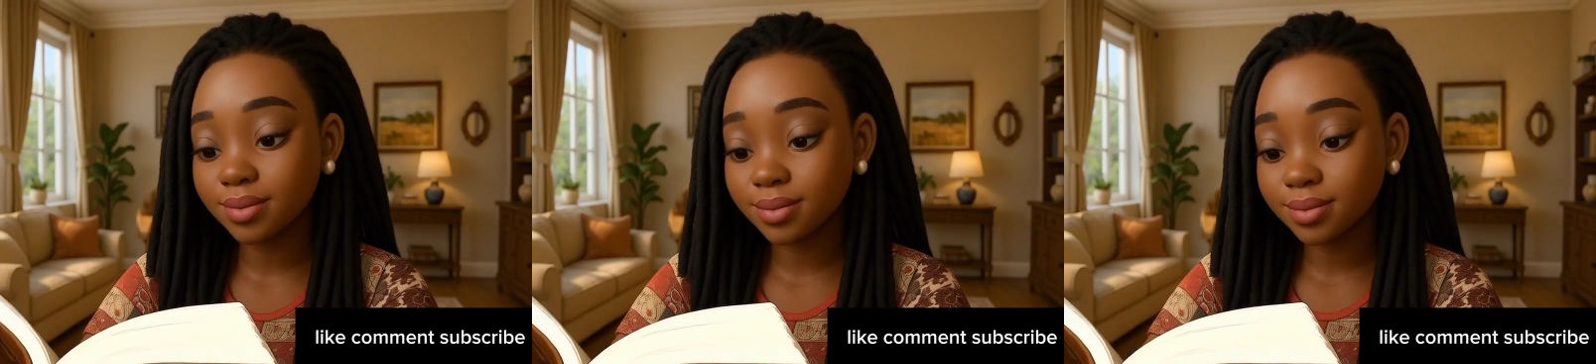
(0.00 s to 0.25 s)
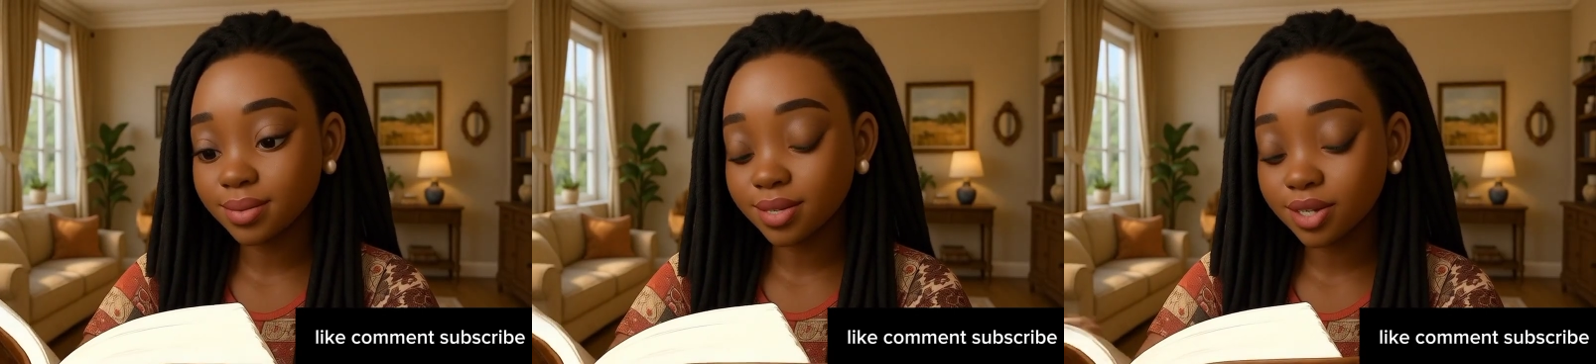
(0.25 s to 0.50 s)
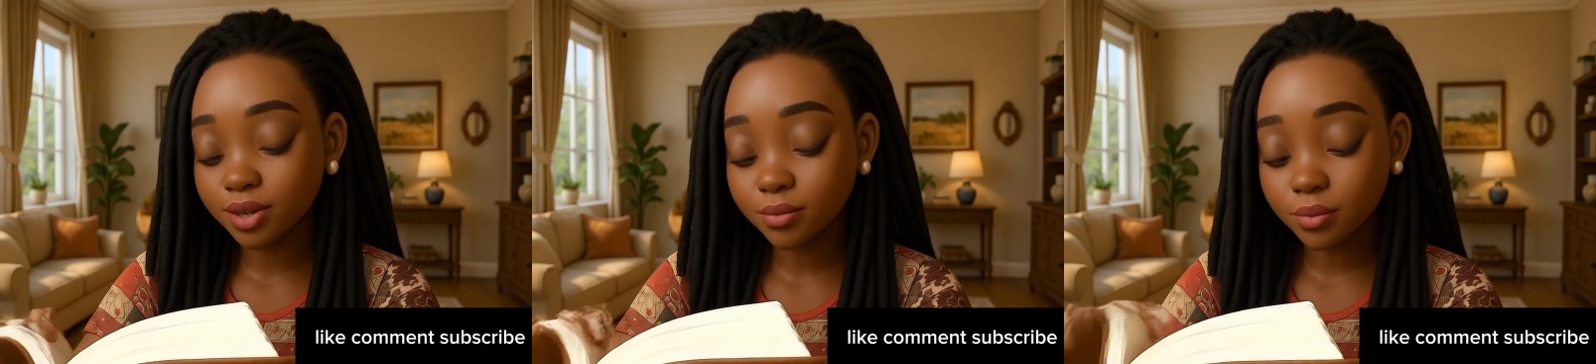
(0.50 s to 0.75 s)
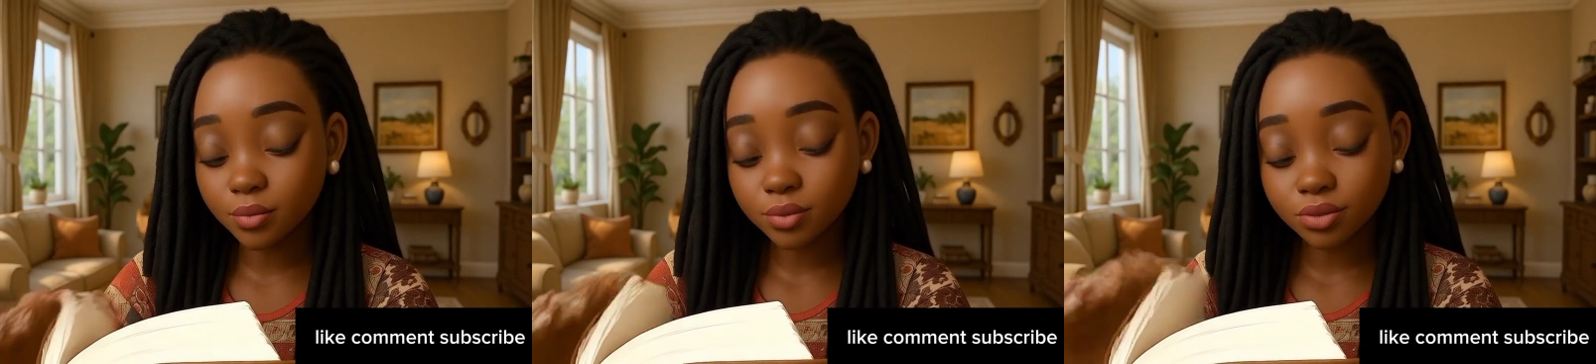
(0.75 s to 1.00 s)
But
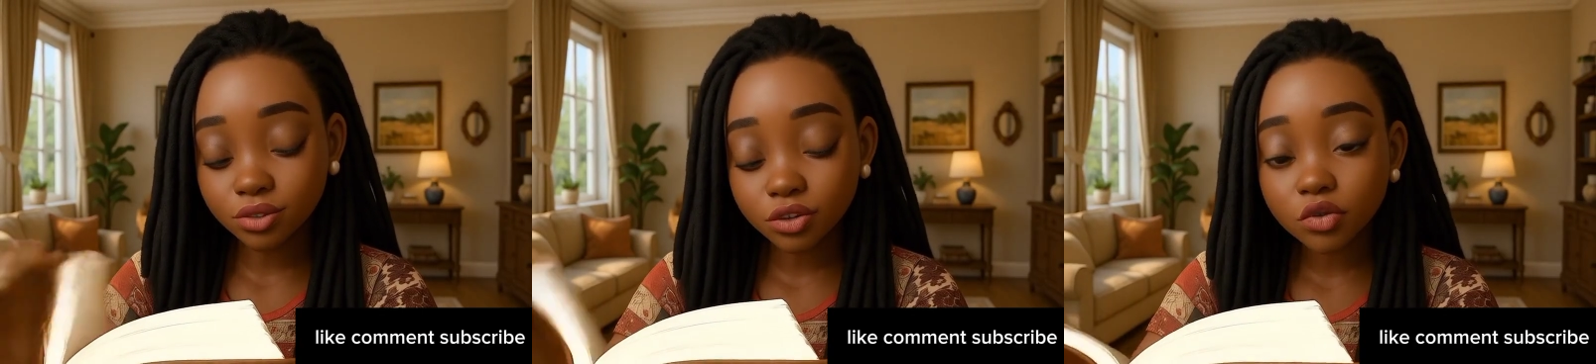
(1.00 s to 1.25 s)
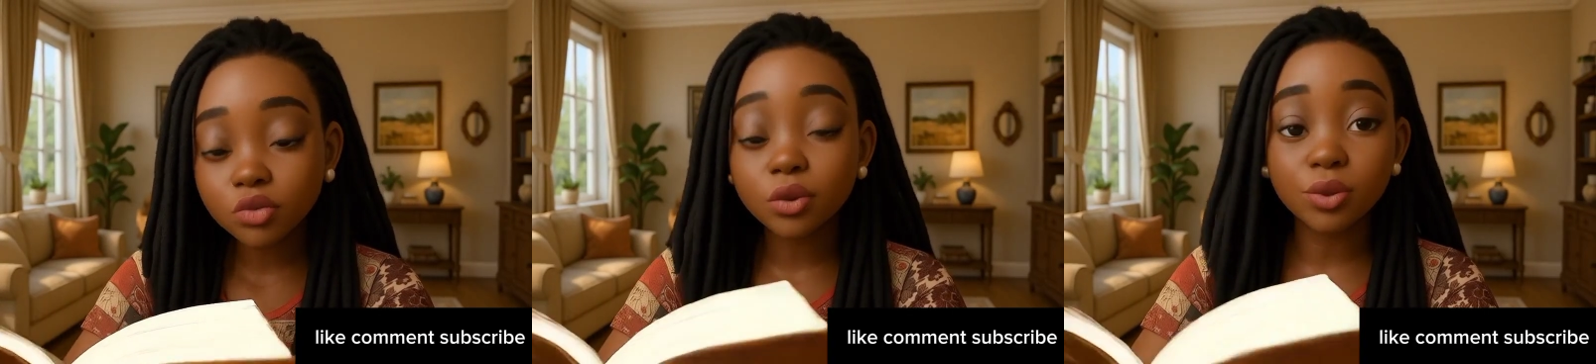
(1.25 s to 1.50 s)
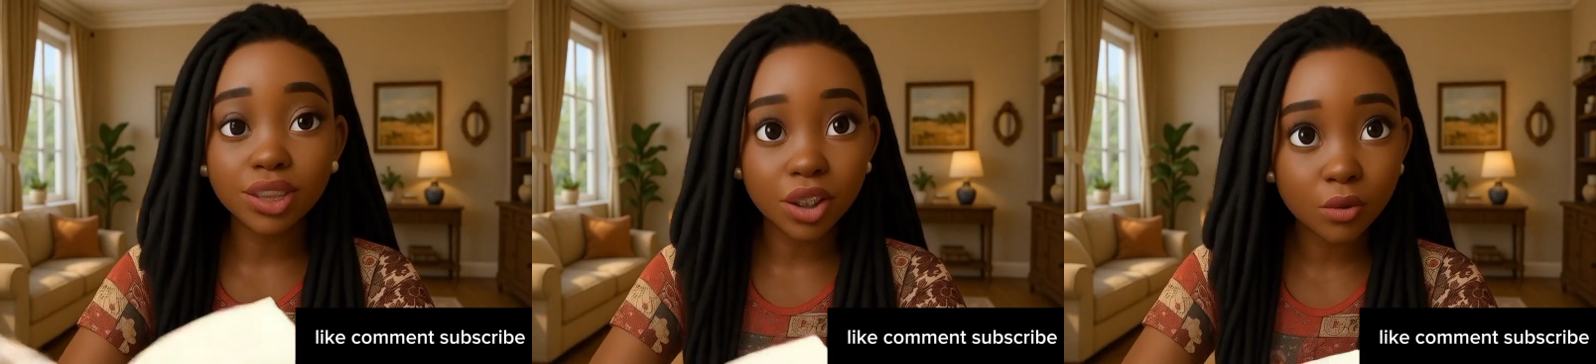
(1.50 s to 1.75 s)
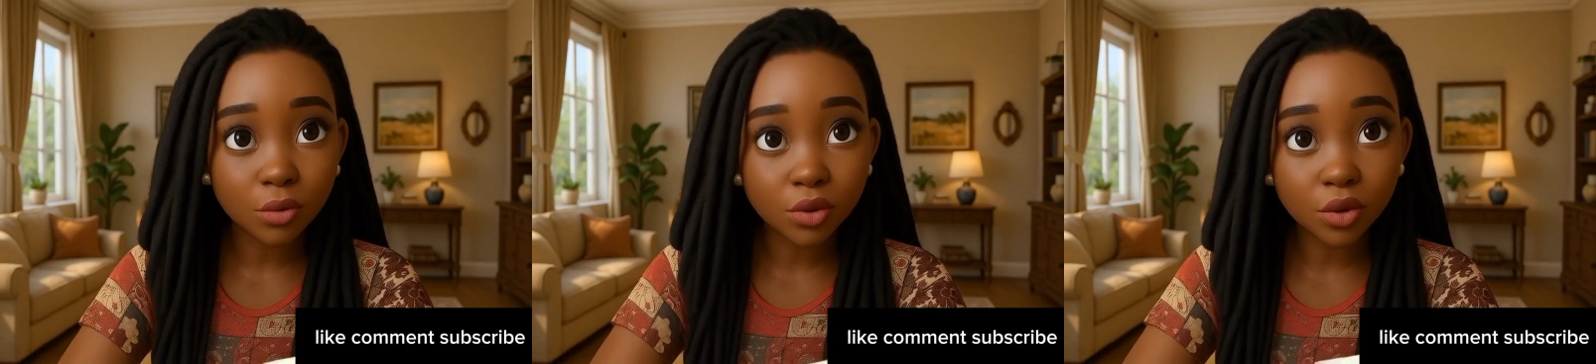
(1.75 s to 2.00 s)
until you face it,
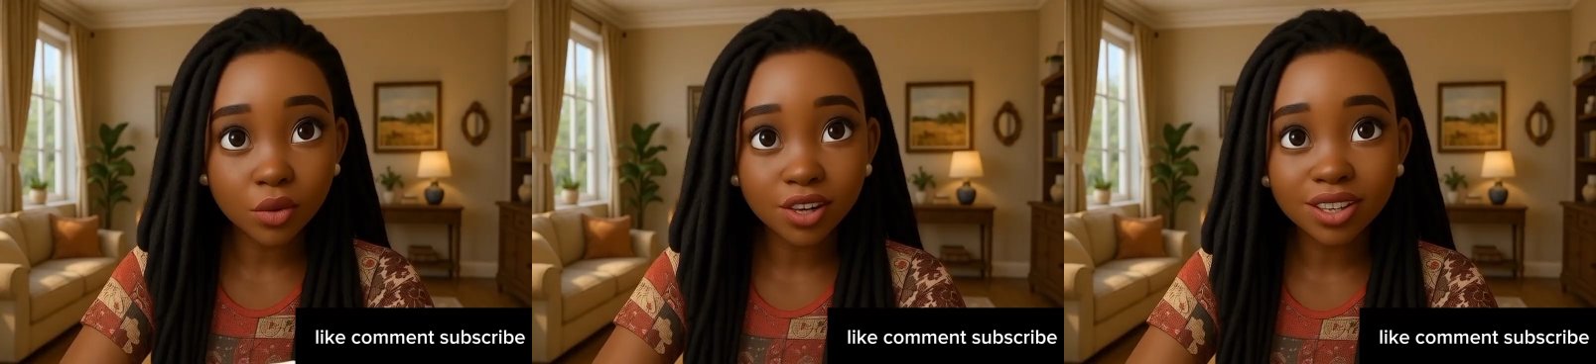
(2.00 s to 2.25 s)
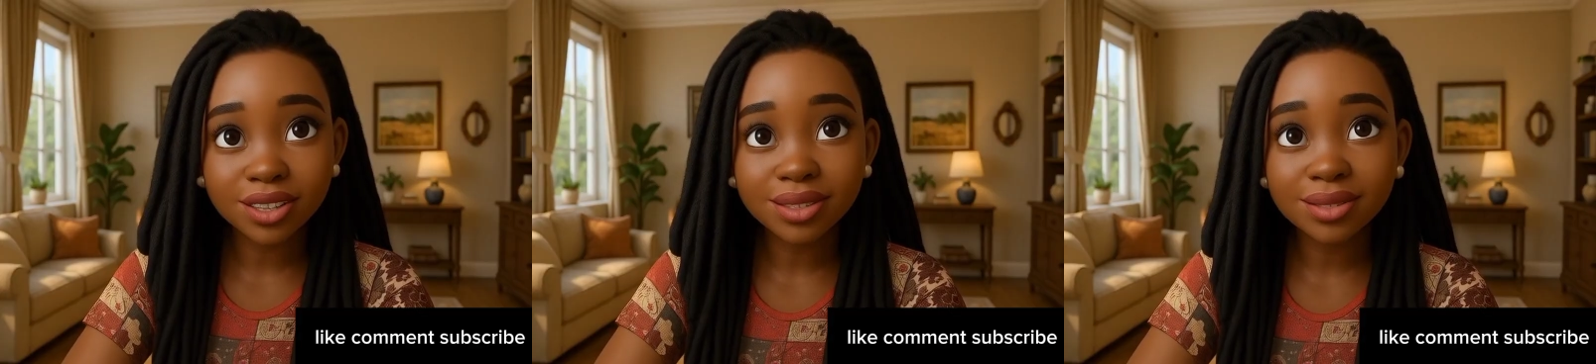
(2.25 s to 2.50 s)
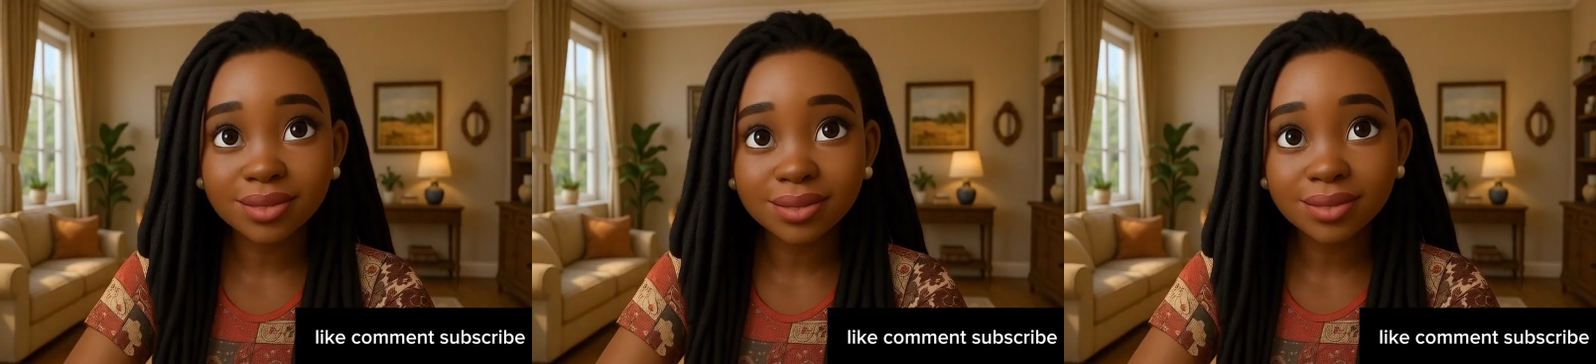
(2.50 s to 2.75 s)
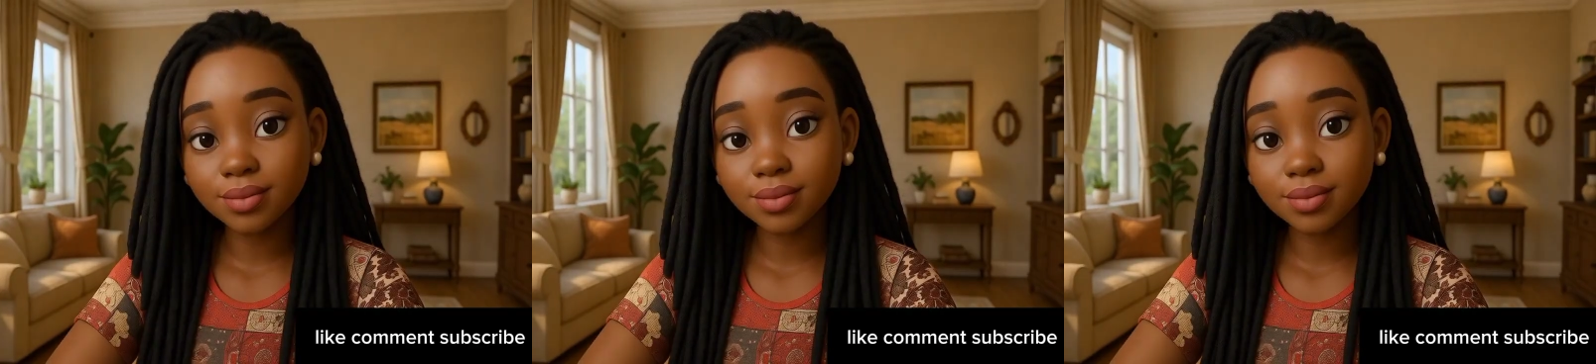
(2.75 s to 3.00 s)
it will follow
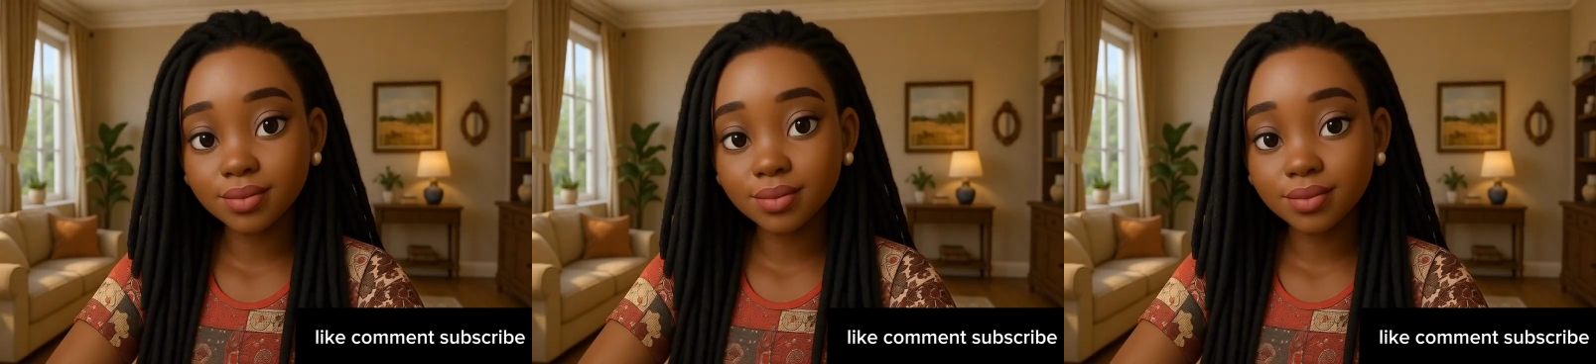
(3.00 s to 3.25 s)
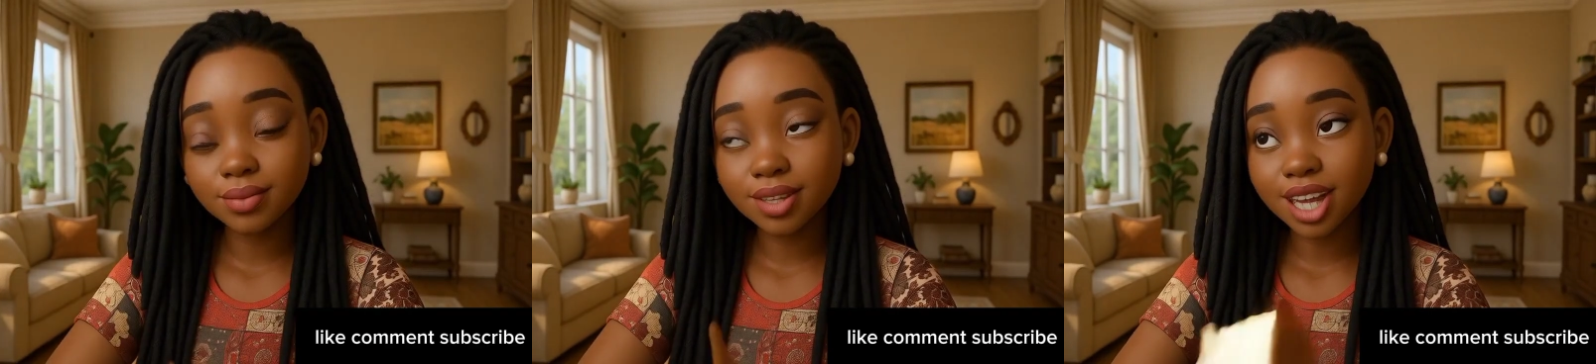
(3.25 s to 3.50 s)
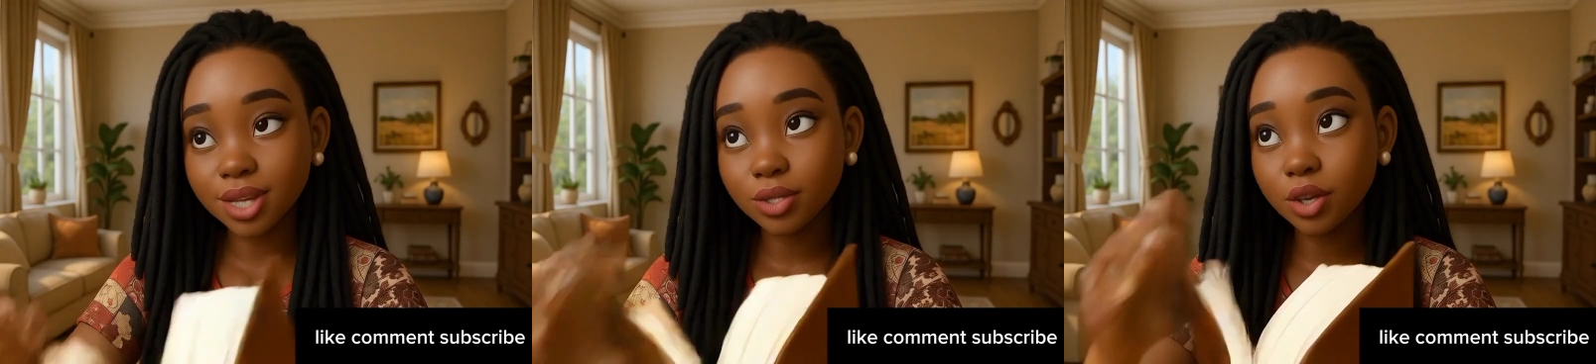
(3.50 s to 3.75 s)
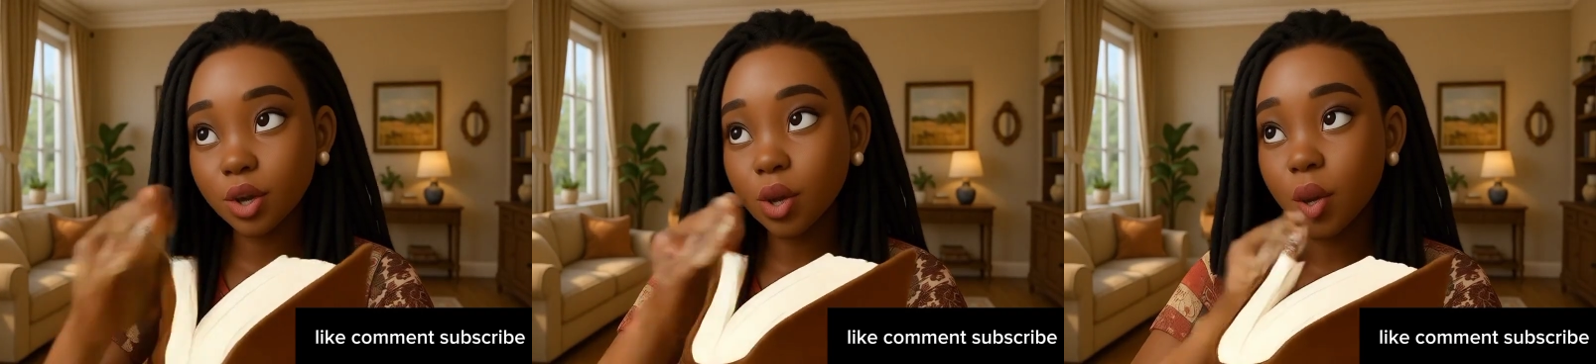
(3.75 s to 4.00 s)
you into every
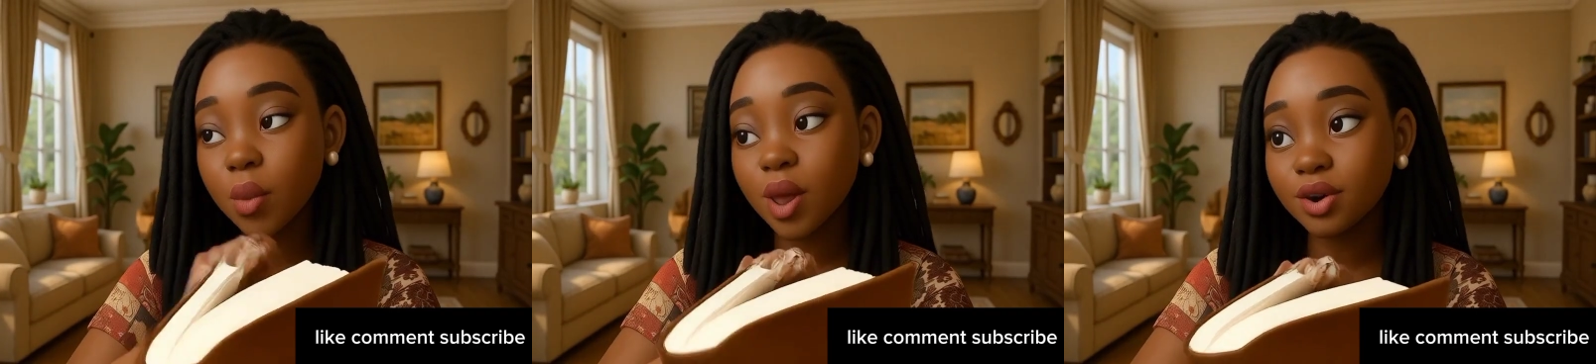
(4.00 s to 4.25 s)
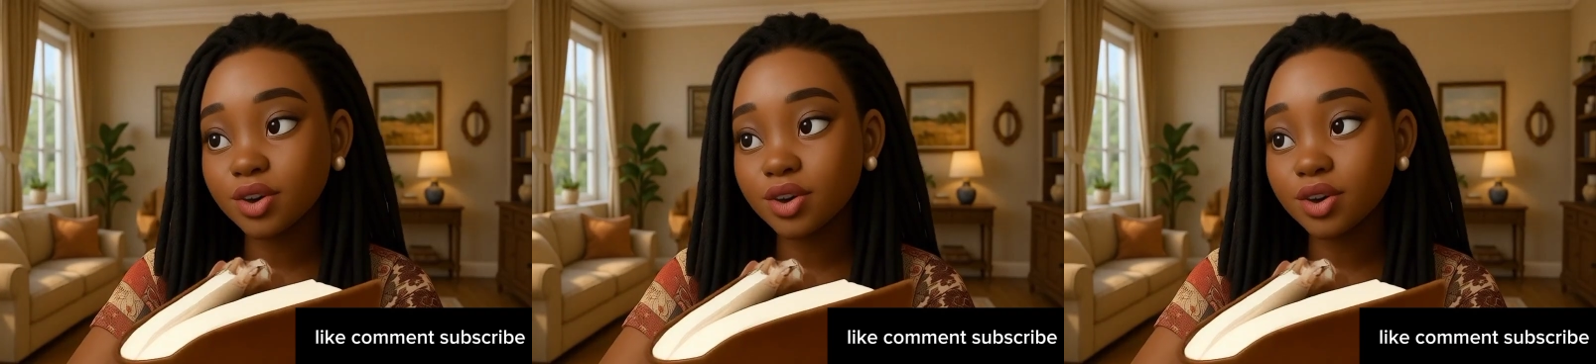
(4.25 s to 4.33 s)
street,